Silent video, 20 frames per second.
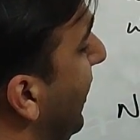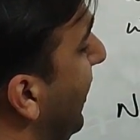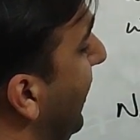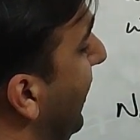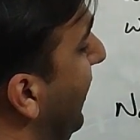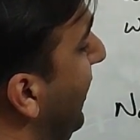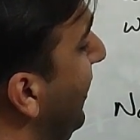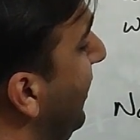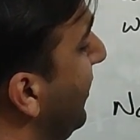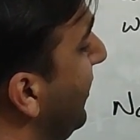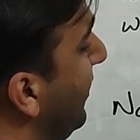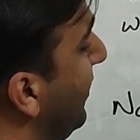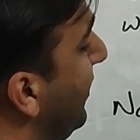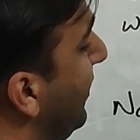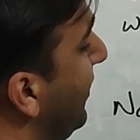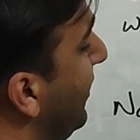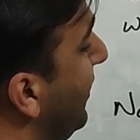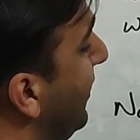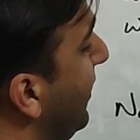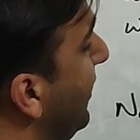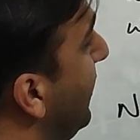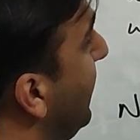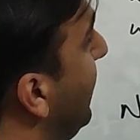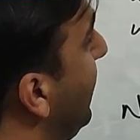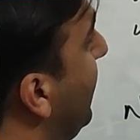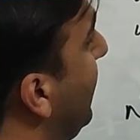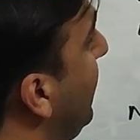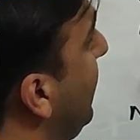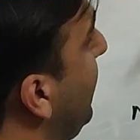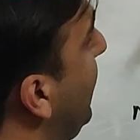in
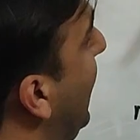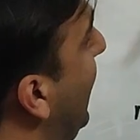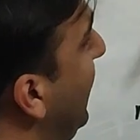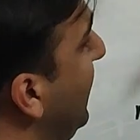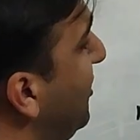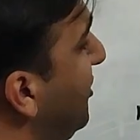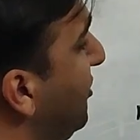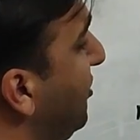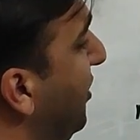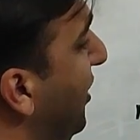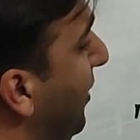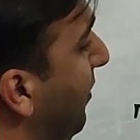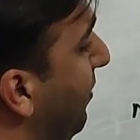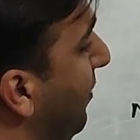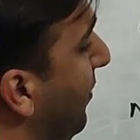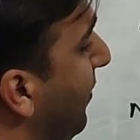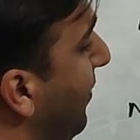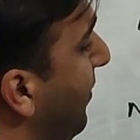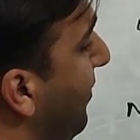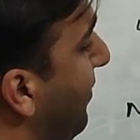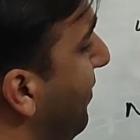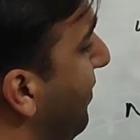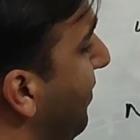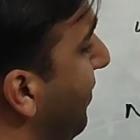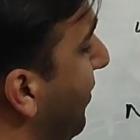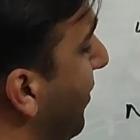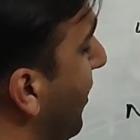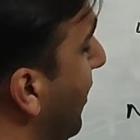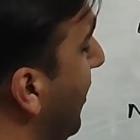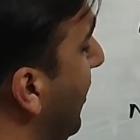that stream.
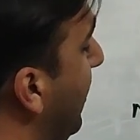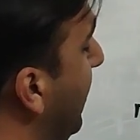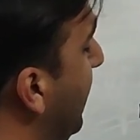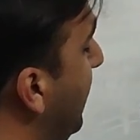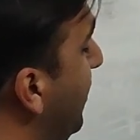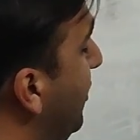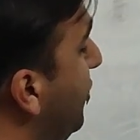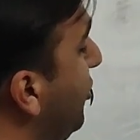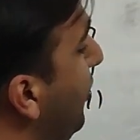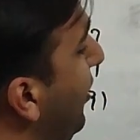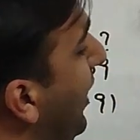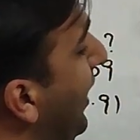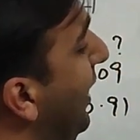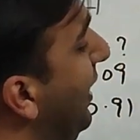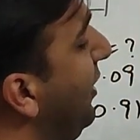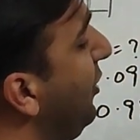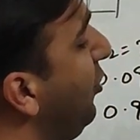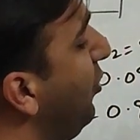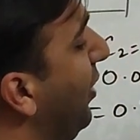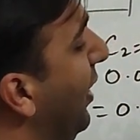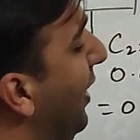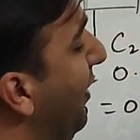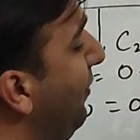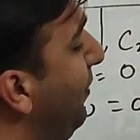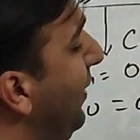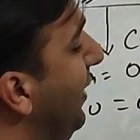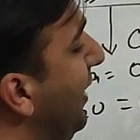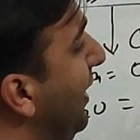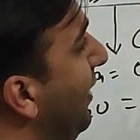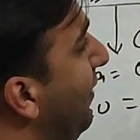So here you have
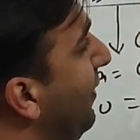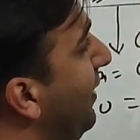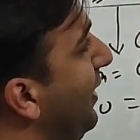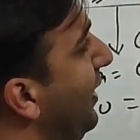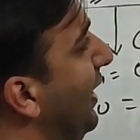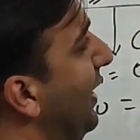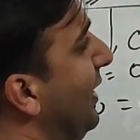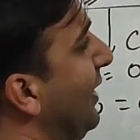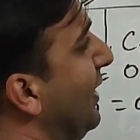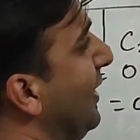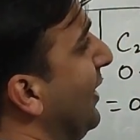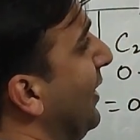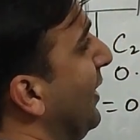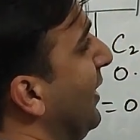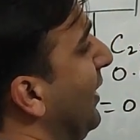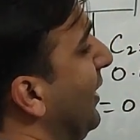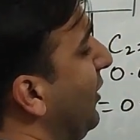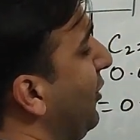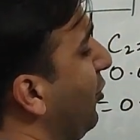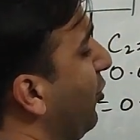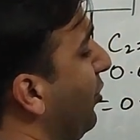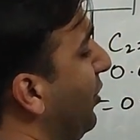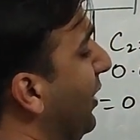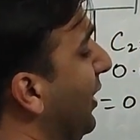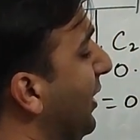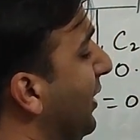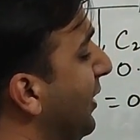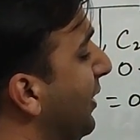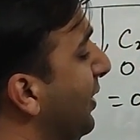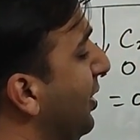been given that
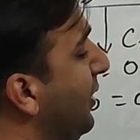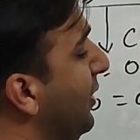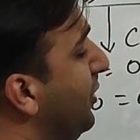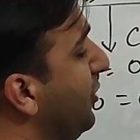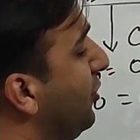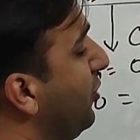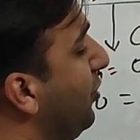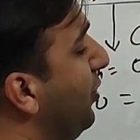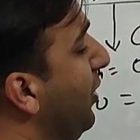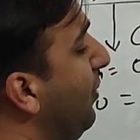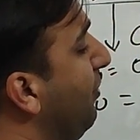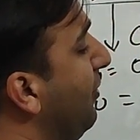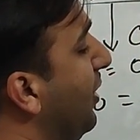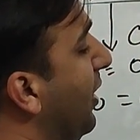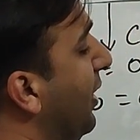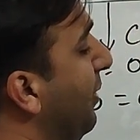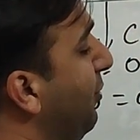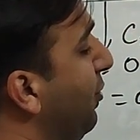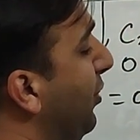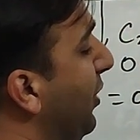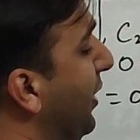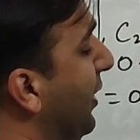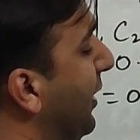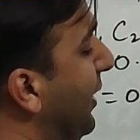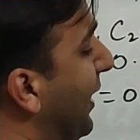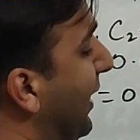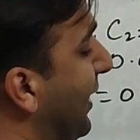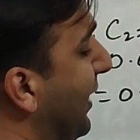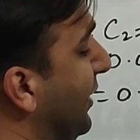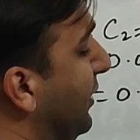total sodium carbonate
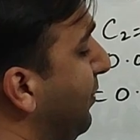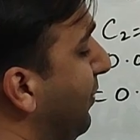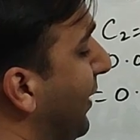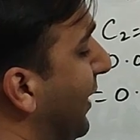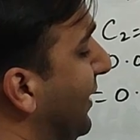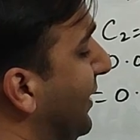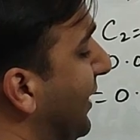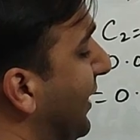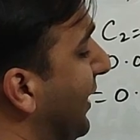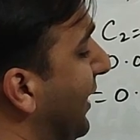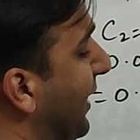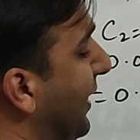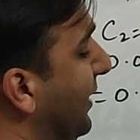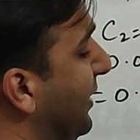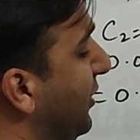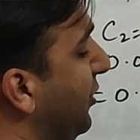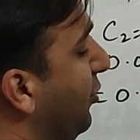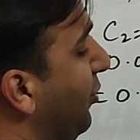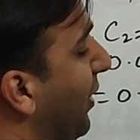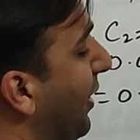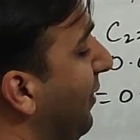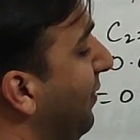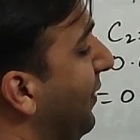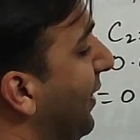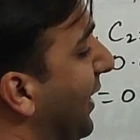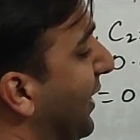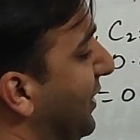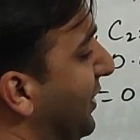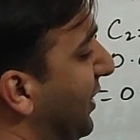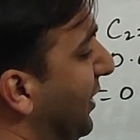that is present is 12
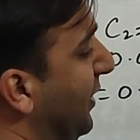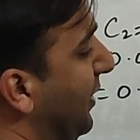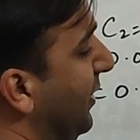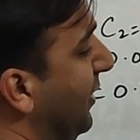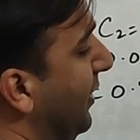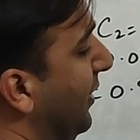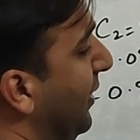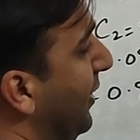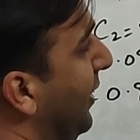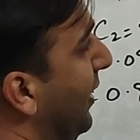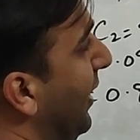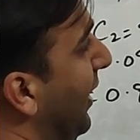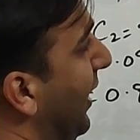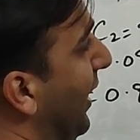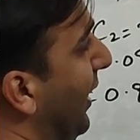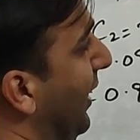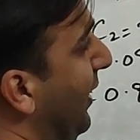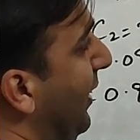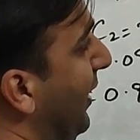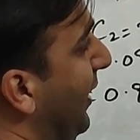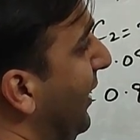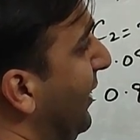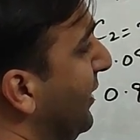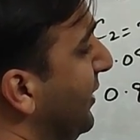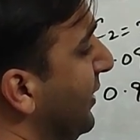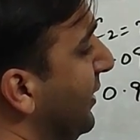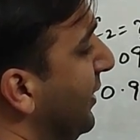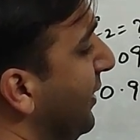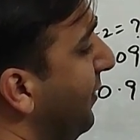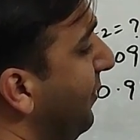kg and
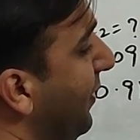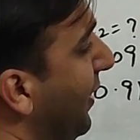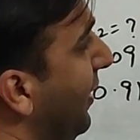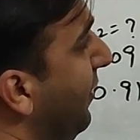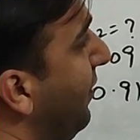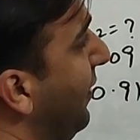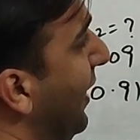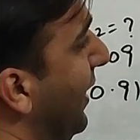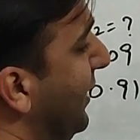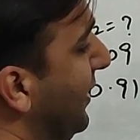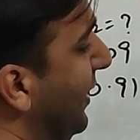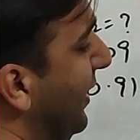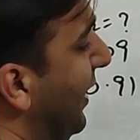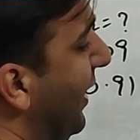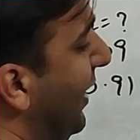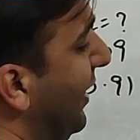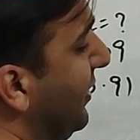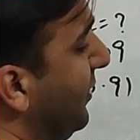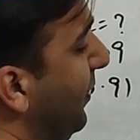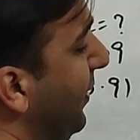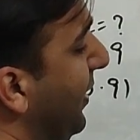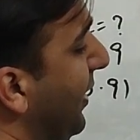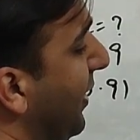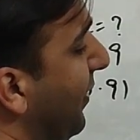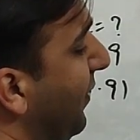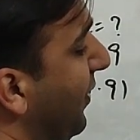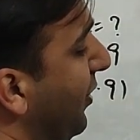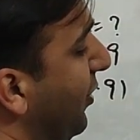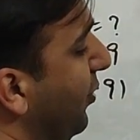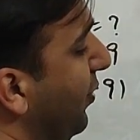its weight fraction has been
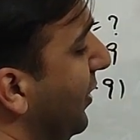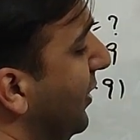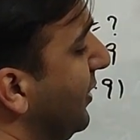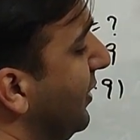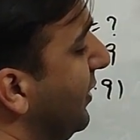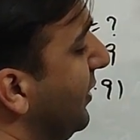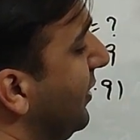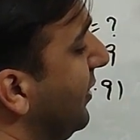given to us